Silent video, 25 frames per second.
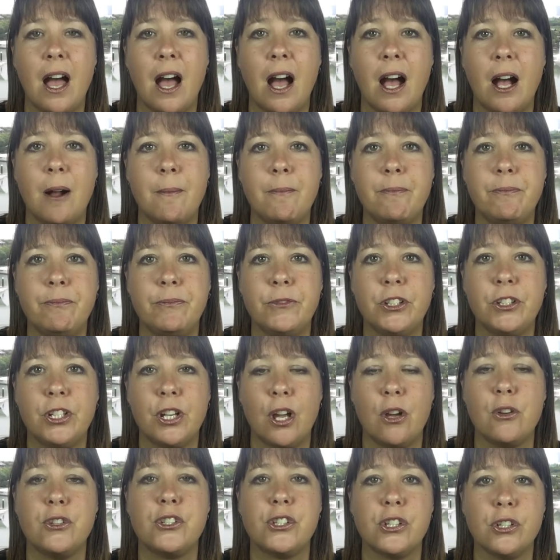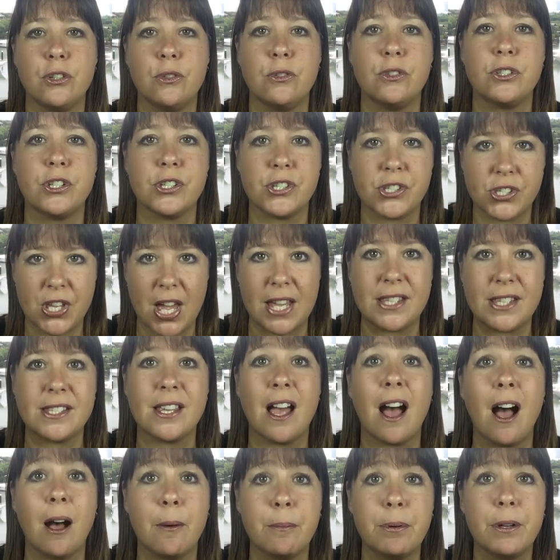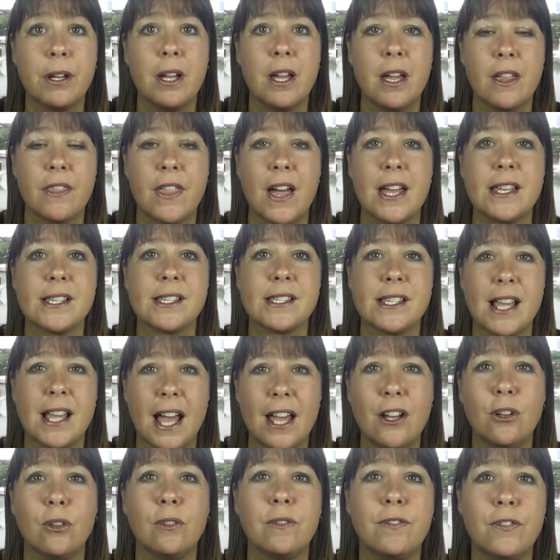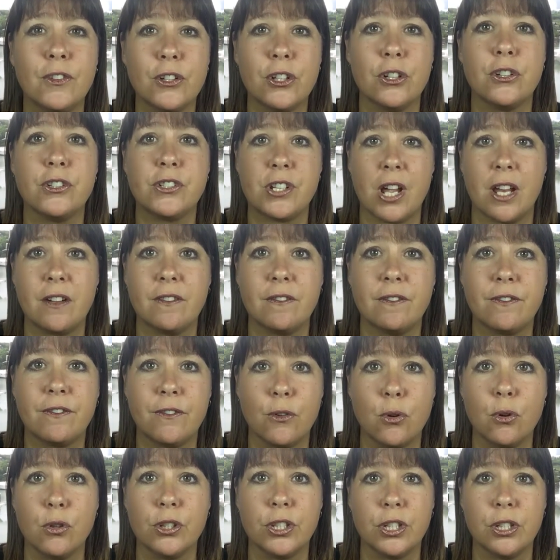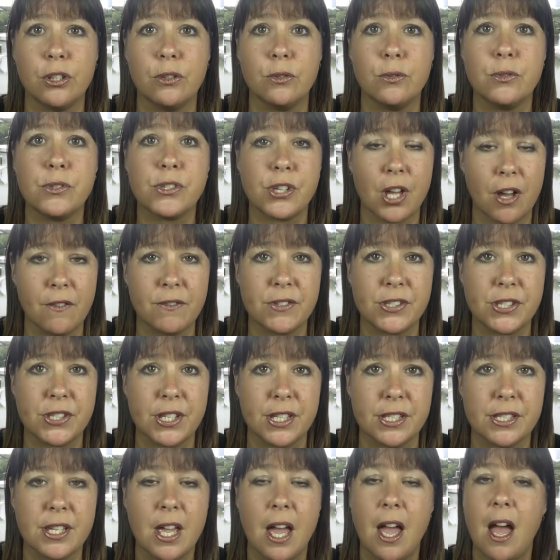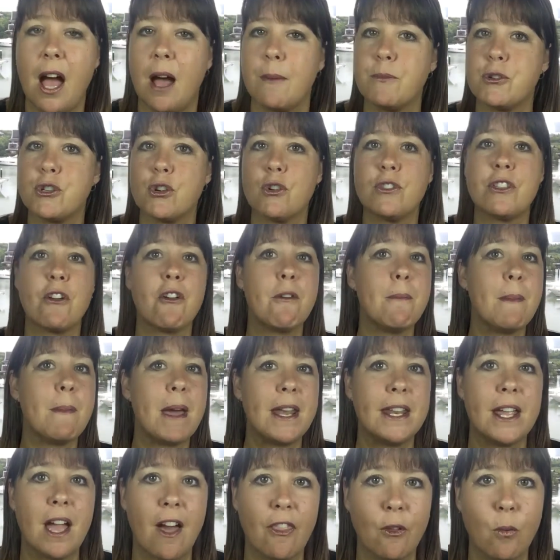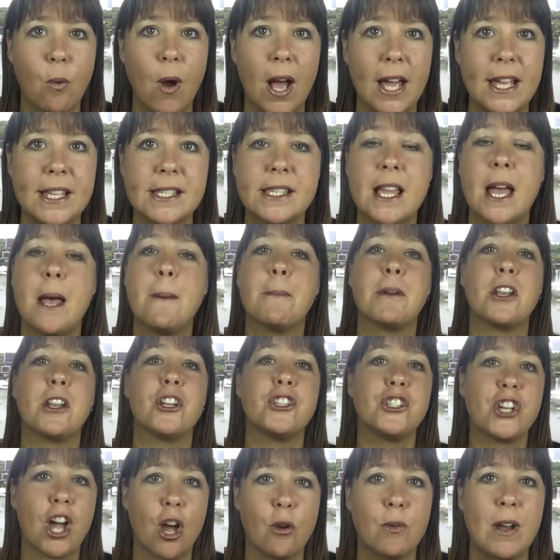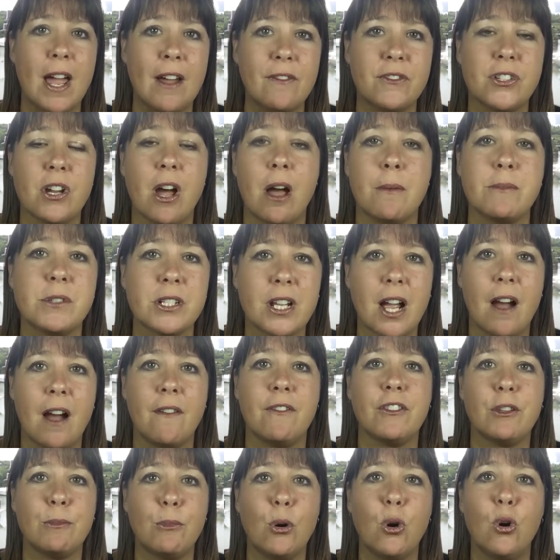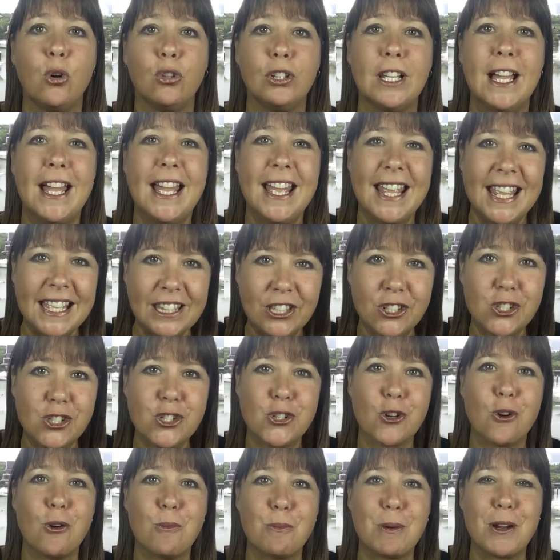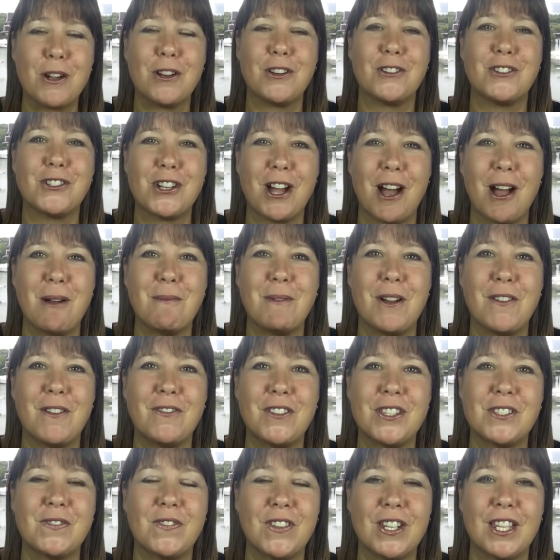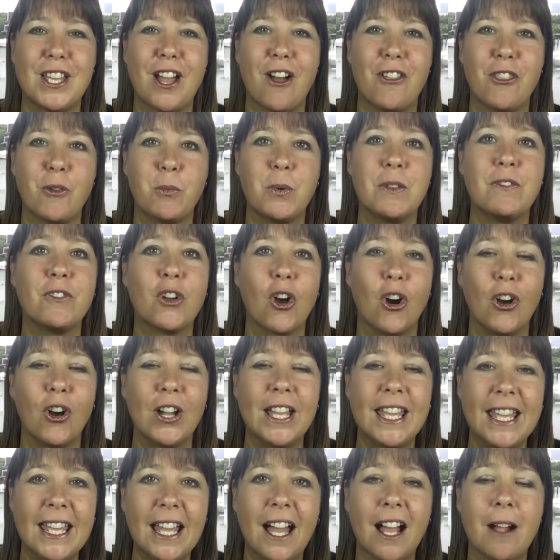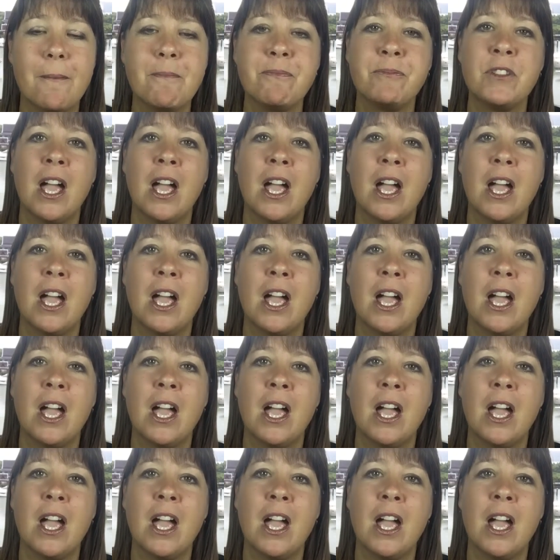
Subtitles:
to set up that sale for your done-for-you services. I'm sure there are many other ways, but I don't have time to cover them all in the short period of time of this video that we've got here.